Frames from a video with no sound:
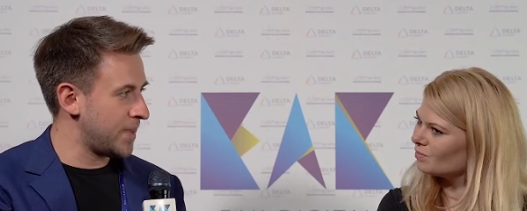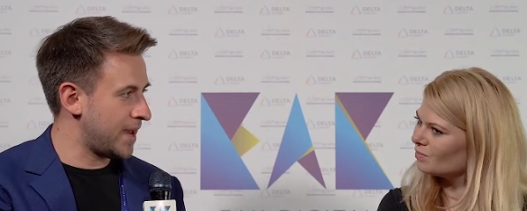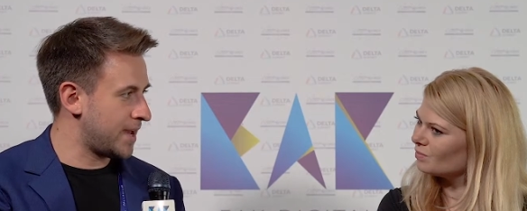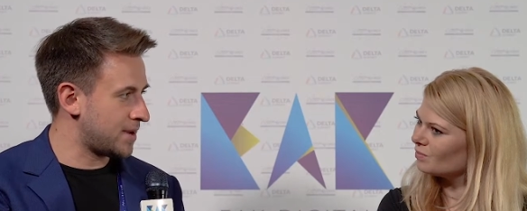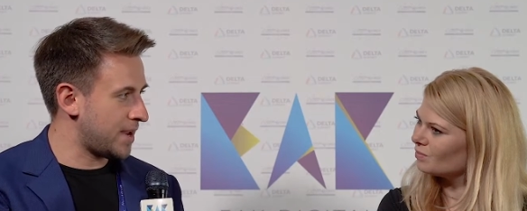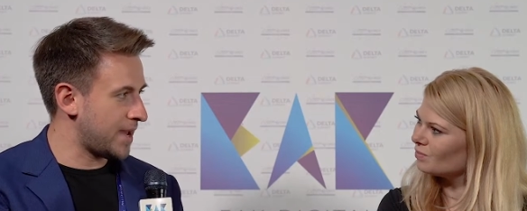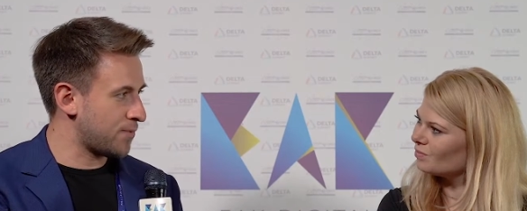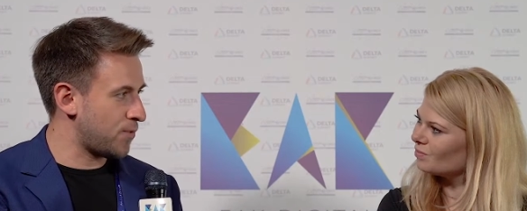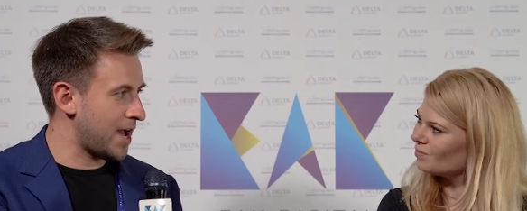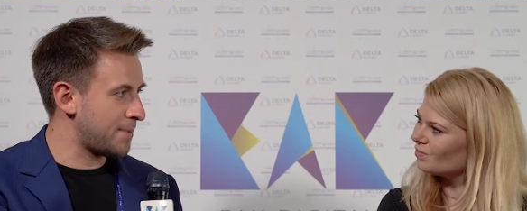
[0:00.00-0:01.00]
Speaker 1: And
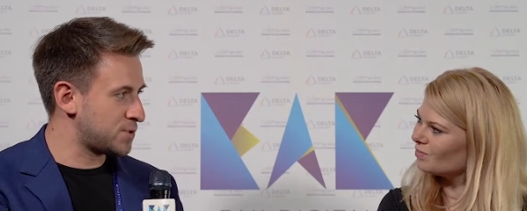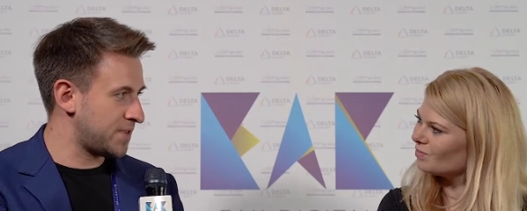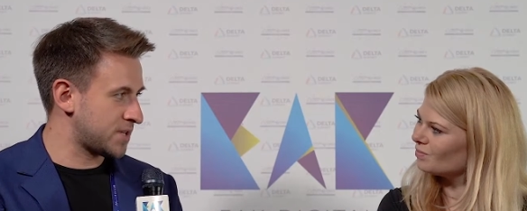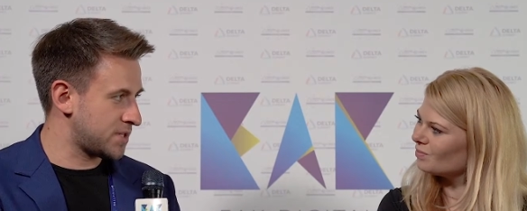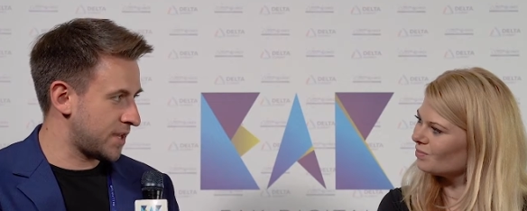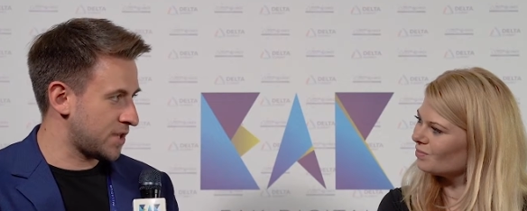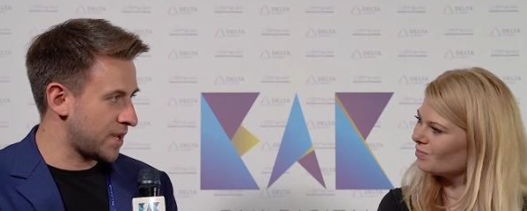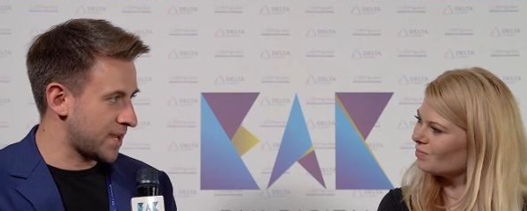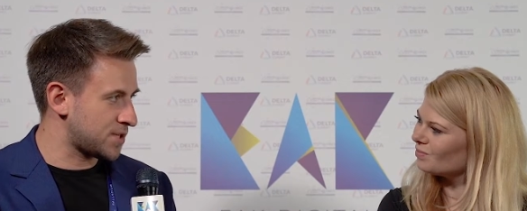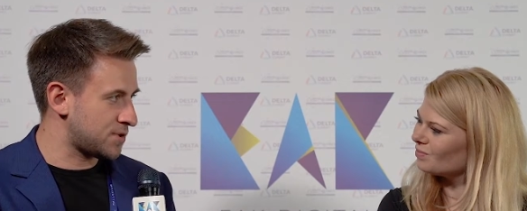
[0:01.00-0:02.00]
like what happens with, ex like,
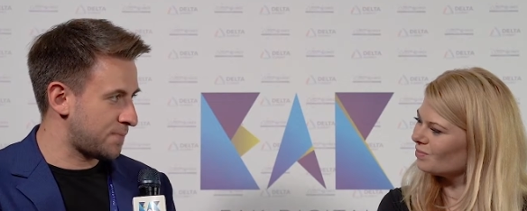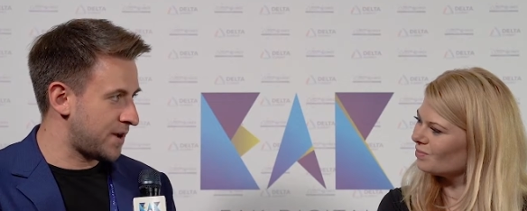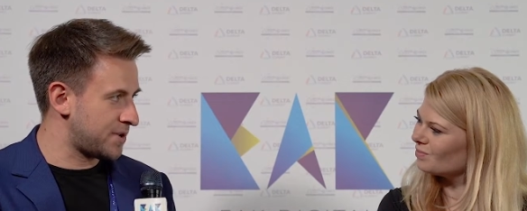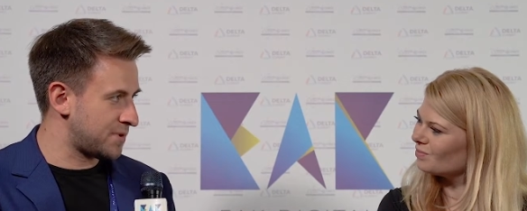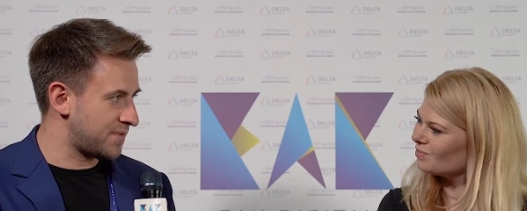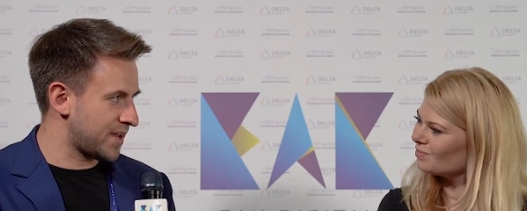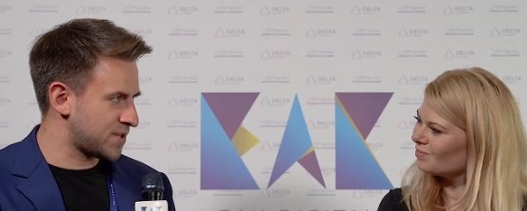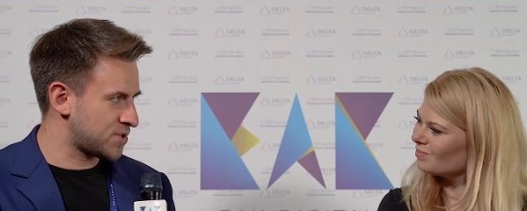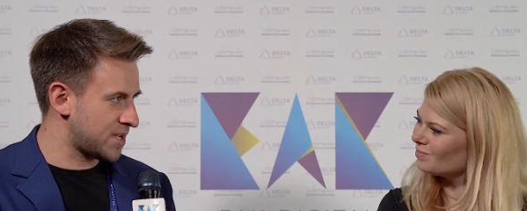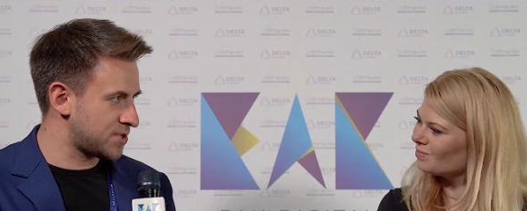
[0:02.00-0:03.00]
I guess you're partnered with like
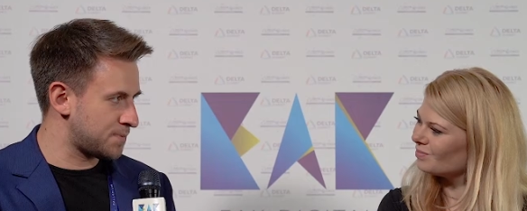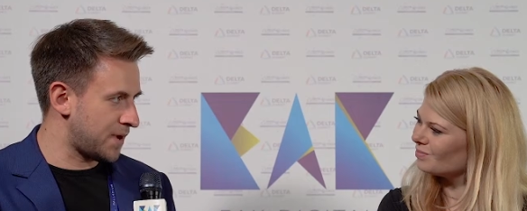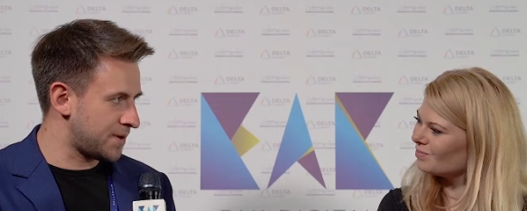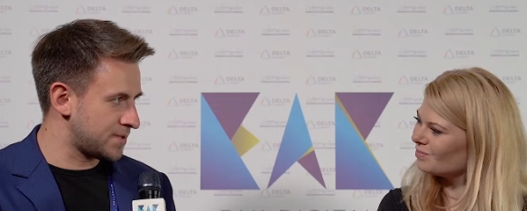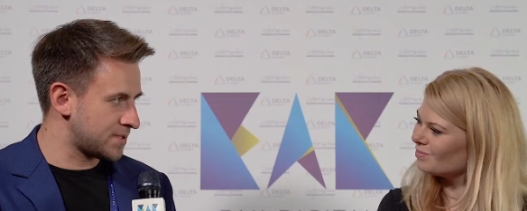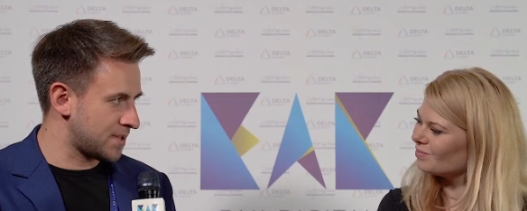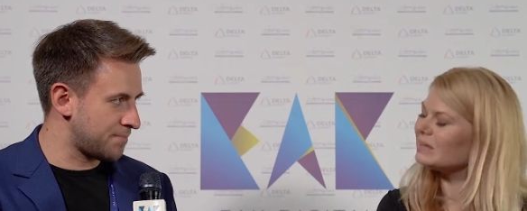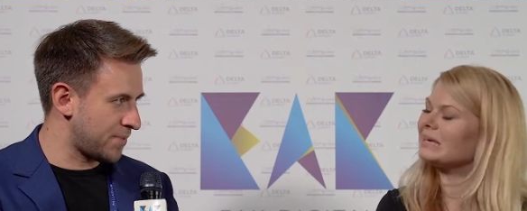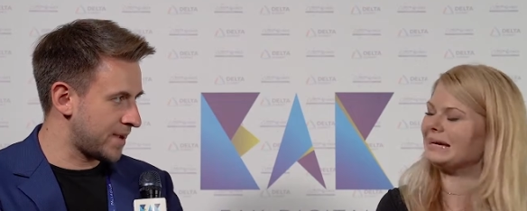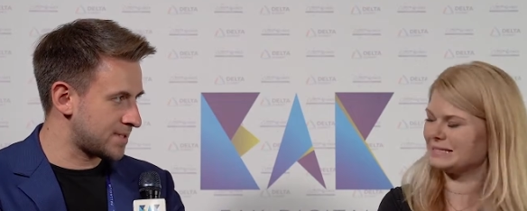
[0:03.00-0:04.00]
exchange partners
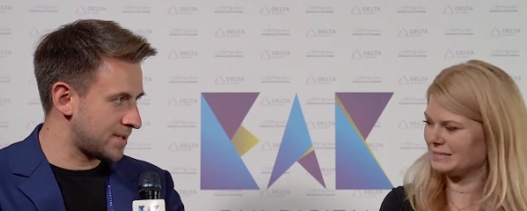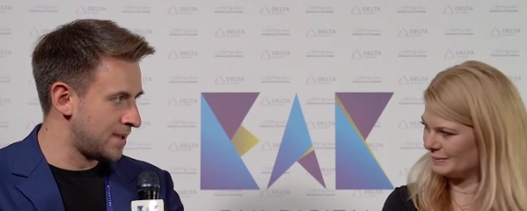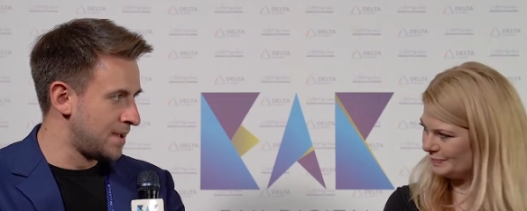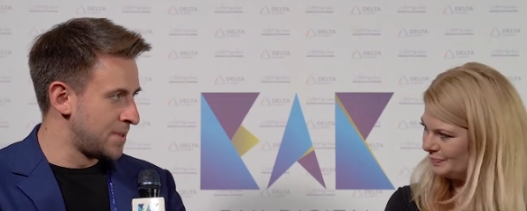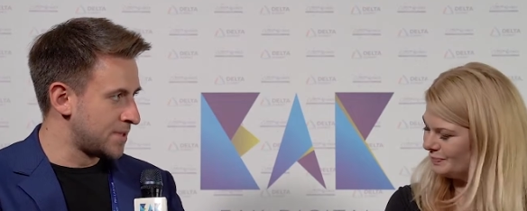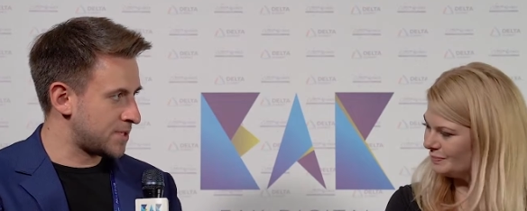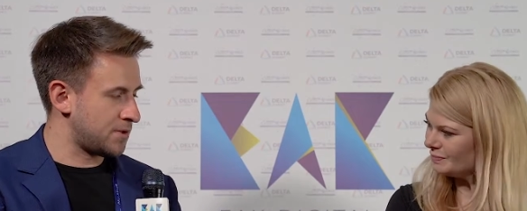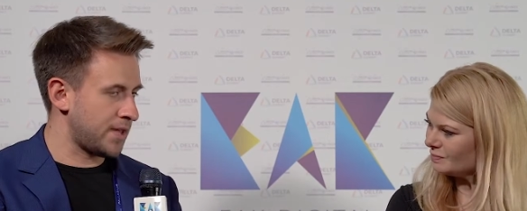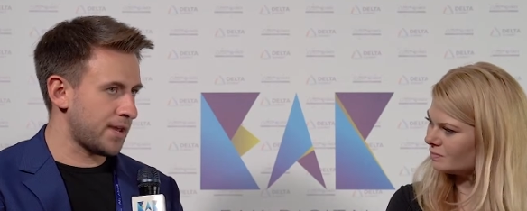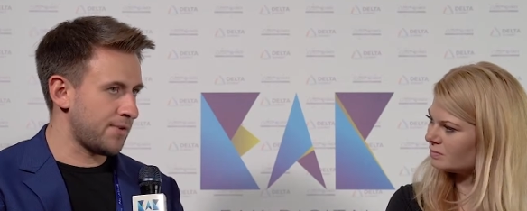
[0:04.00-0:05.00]
that buy and sell.
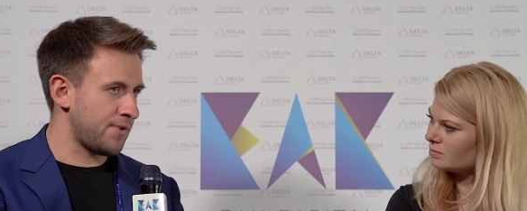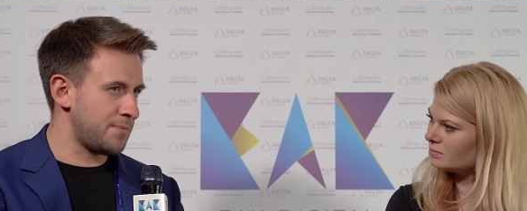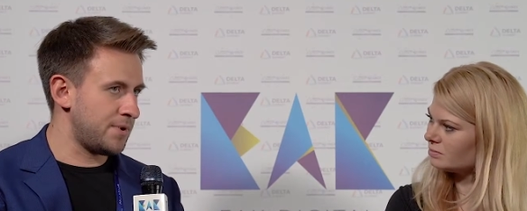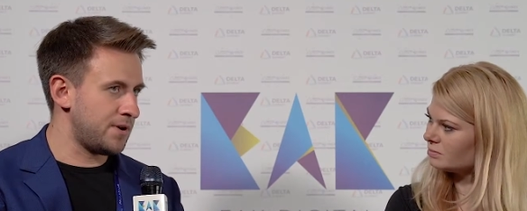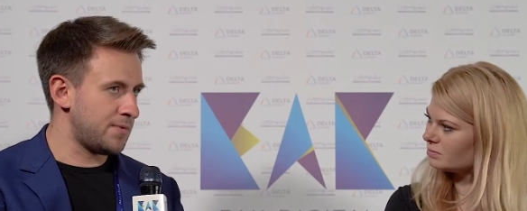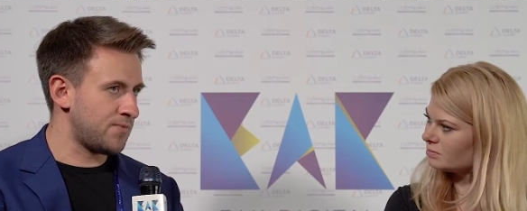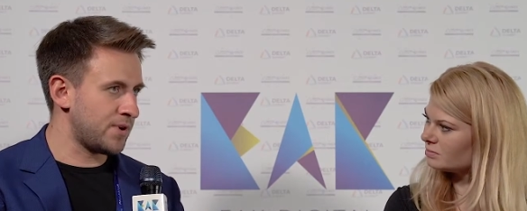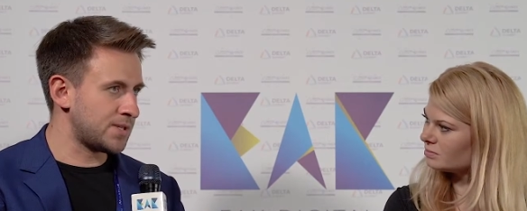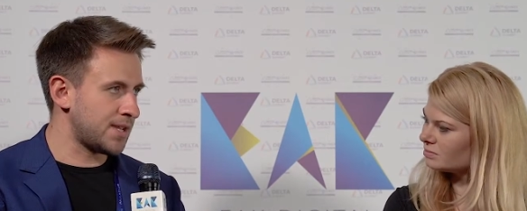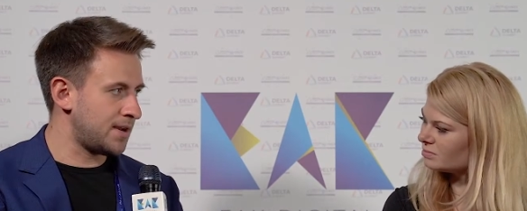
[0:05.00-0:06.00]
So like if I'm a
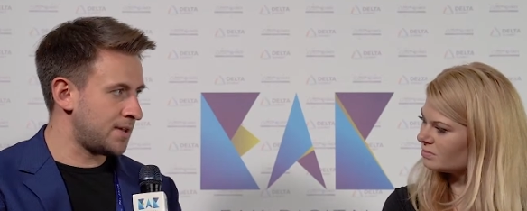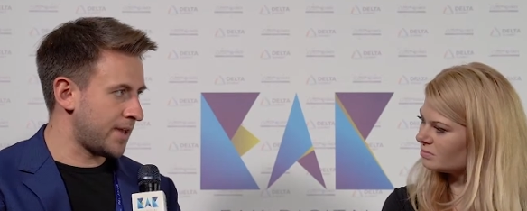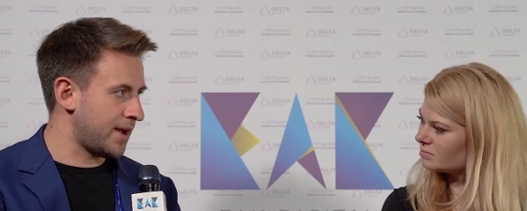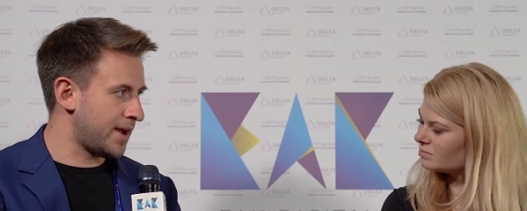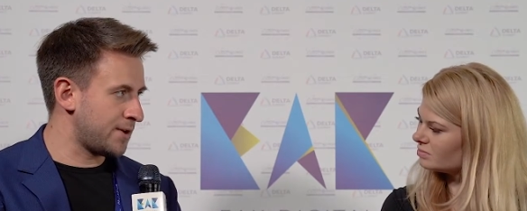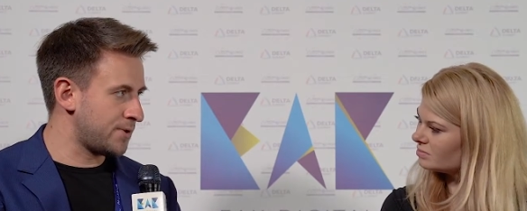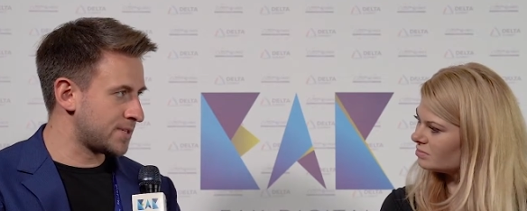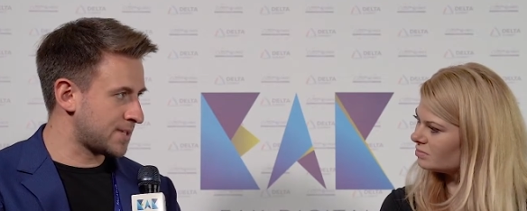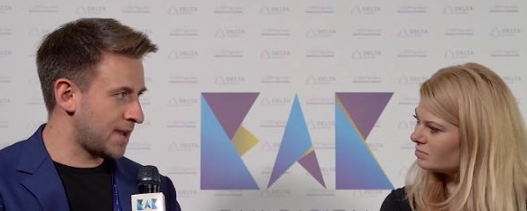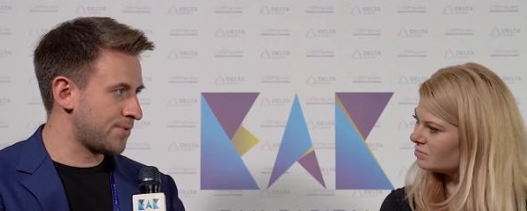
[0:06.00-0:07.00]
retailer that I
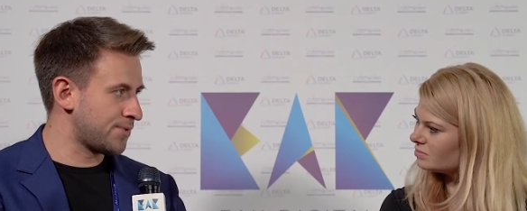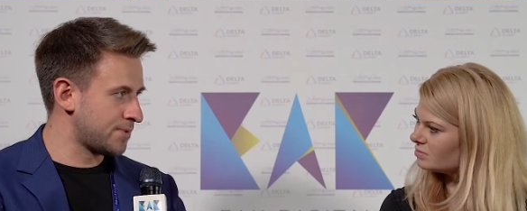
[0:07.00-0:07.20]
always get